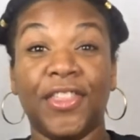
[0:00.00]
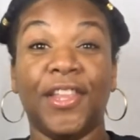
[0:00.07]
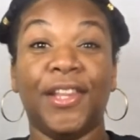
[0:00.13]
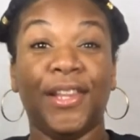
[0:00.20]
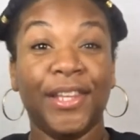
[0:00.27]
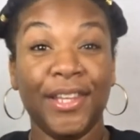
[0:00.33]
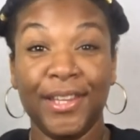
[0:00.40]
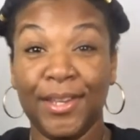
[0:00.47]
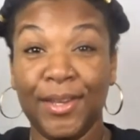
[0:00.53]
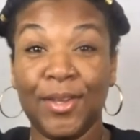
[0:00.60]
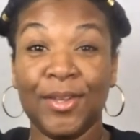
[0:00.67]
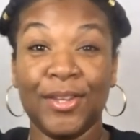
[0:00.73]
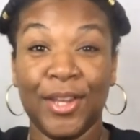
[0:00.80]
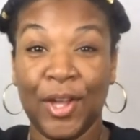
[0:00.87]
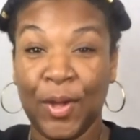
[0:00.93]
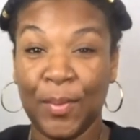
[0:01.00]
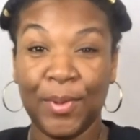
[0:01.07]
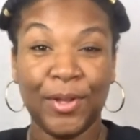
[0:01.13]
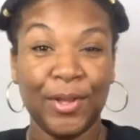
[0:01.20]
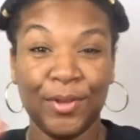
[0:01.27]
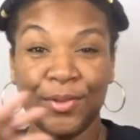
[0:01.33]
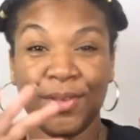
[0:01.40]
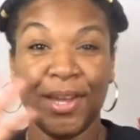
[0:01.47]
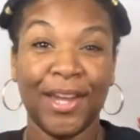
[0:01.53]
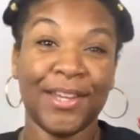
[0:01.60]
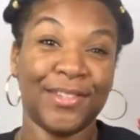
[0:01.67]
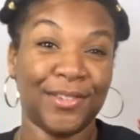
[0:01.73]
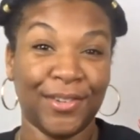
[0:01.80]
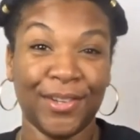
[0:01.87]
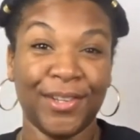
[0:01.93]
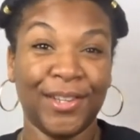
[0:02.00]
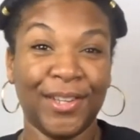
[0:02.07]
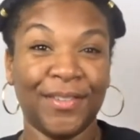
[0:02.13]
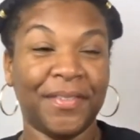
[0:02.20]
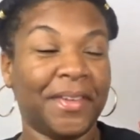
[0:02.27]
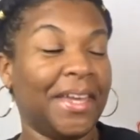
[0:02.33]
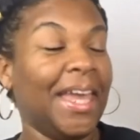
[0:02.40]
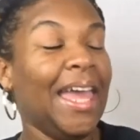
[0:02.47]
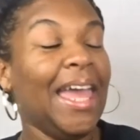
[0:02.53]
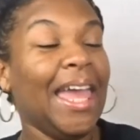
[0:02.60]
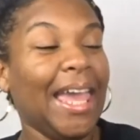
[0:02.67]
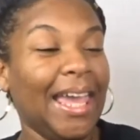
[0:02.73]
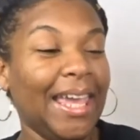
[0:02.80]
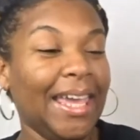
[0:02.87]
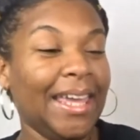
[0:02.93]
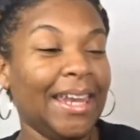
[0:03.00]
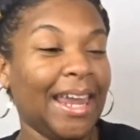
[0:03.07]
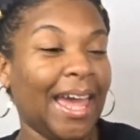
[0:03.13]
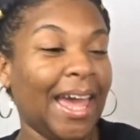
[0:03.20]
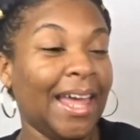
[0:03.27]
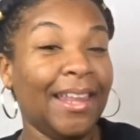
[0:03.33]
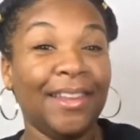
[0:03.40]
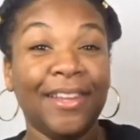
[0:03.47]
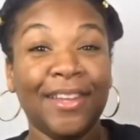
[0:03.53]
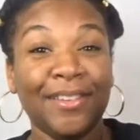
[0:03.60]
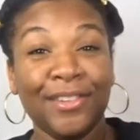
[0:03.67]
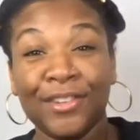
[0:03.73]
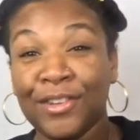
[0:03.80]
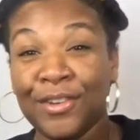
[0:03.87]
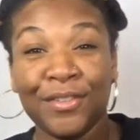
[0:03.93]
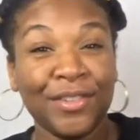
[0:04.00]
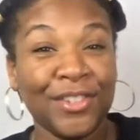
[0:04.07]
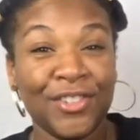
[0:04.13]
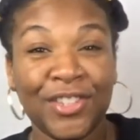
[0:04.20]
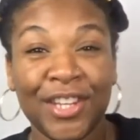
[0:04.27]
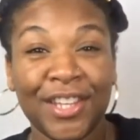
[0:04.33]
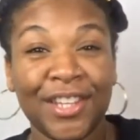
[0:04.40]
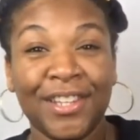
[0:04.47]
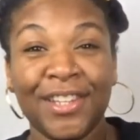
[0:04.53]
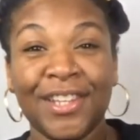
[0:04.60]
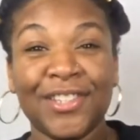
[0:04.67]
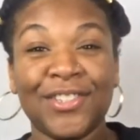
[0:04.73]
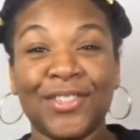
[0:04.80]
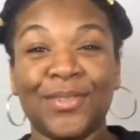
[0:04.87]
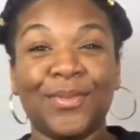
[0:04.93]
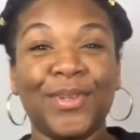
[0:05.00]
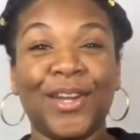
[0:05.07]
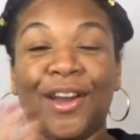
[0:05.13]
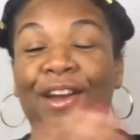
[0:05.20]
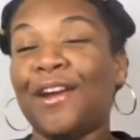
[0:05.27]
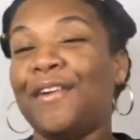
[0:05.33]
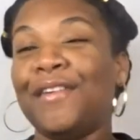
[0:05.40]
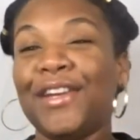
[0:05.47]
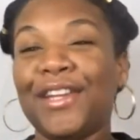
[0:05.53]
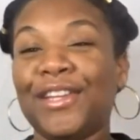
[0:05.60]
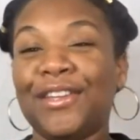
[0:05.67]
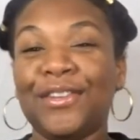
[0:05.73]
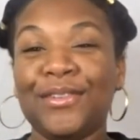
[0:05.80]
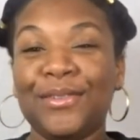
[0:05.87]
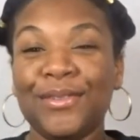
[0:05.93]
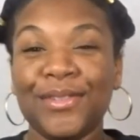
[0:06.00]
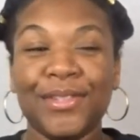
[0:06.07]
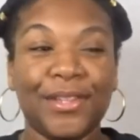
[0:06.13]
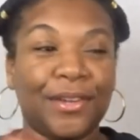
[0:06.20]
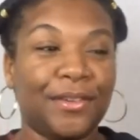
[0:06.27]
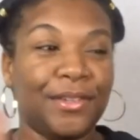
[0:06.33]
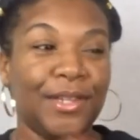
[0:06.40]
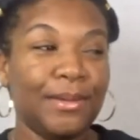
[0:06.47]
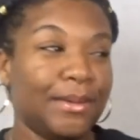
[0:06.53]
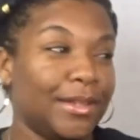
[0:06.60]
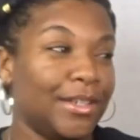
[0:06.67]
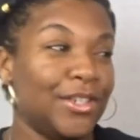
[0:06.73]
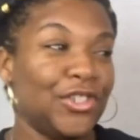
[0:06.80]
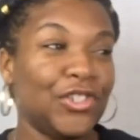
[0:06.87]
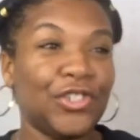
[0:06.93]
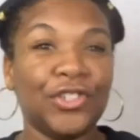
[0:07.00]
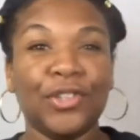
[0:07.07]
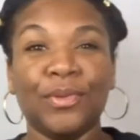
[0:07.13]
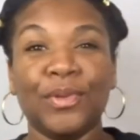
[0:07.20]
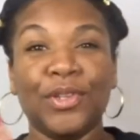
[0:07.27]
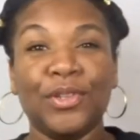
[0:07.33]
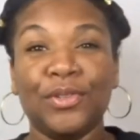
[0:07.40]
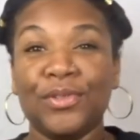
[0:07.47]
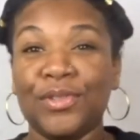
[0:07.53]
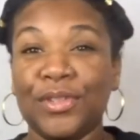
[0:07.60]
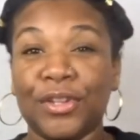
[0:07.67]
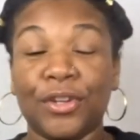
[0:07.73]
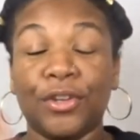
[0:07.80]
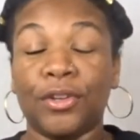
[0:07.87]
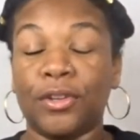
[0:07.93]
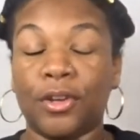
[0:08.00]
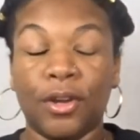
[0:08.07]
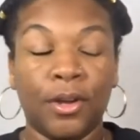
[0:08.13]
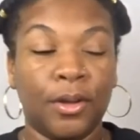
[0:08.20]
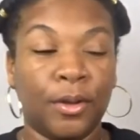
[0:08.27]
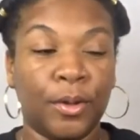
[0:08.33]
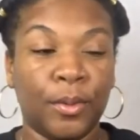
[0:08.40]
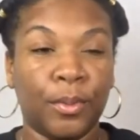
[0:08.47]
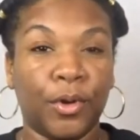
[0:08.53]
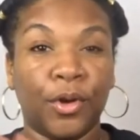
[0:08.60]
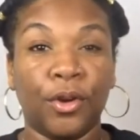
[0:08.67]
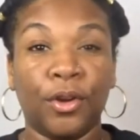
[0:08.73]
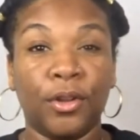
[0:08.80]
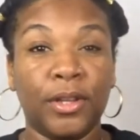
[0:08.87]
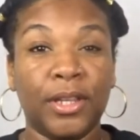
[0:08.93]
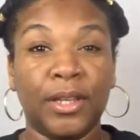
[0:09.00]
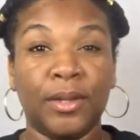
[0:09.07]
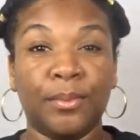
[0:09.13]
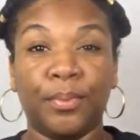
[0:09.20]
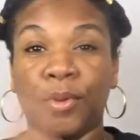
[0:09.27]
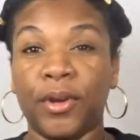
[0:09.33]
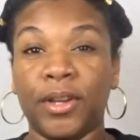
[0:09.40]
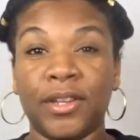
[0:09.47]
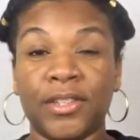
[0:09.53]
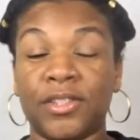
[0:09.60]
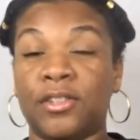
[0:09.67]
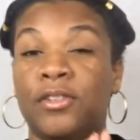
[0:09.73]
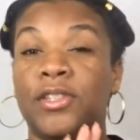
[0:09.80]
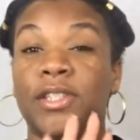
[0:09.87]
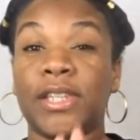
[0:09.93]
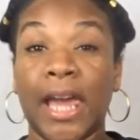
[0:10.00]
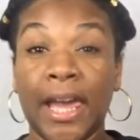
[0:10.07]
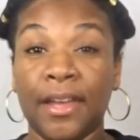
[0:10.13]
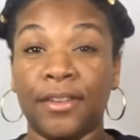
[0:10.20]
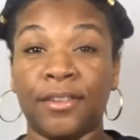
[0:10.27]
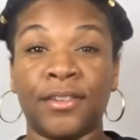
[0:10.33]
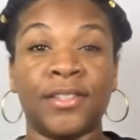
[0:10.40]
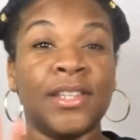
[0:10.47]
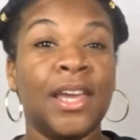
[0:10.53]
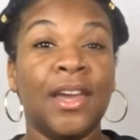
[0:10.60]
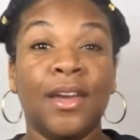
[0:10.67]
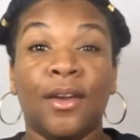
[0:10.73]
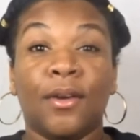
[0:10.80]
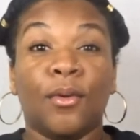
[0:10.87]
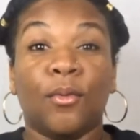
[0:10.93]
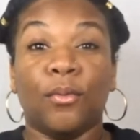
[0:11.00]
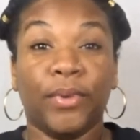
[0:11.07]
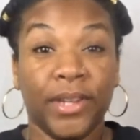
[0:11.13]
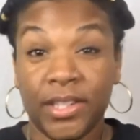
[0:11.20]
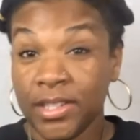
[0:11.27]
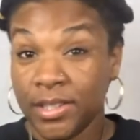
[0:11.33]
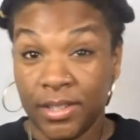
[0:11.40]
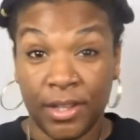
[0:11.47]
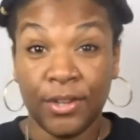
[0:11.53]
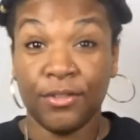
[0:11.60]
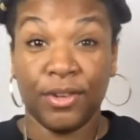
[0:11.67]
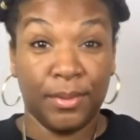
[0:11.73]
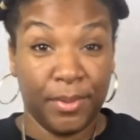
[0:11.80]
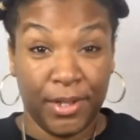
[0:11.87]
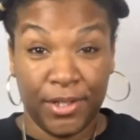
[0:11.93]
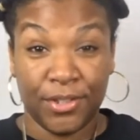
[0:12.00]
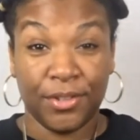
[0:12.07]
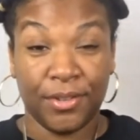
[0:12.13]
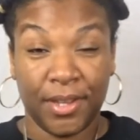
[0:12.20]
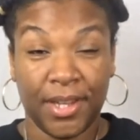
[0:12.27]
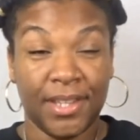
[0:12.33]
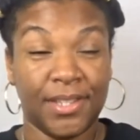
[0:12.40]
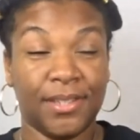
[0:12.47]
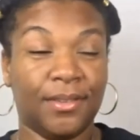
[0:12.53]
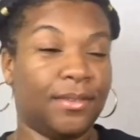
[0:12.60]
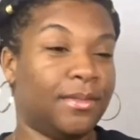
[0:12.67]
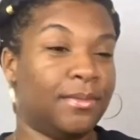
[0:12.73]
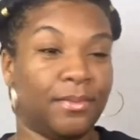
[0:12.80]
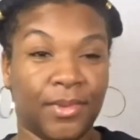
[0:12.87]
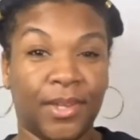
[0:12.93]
the link down below. You guys are gonna love it. And I love their Coconut Shea collection. We already used their deep conditioner, we used their um curling products, their stylers. We just love Crème of Nature. Okay, so